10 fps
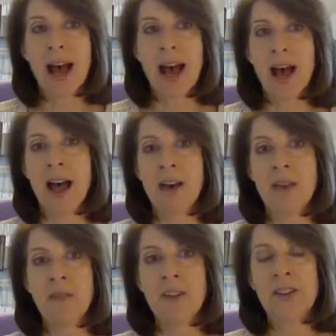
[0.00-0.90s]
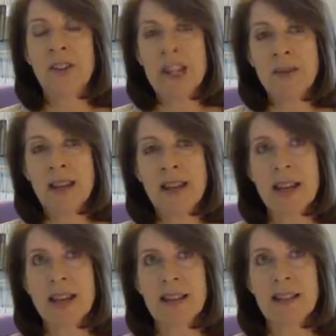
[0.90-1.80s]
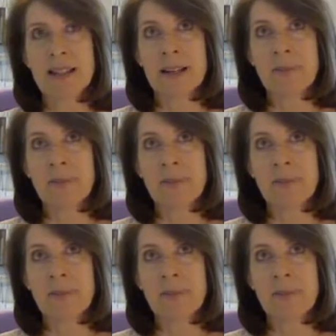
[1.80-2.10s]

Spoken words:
and the seaming is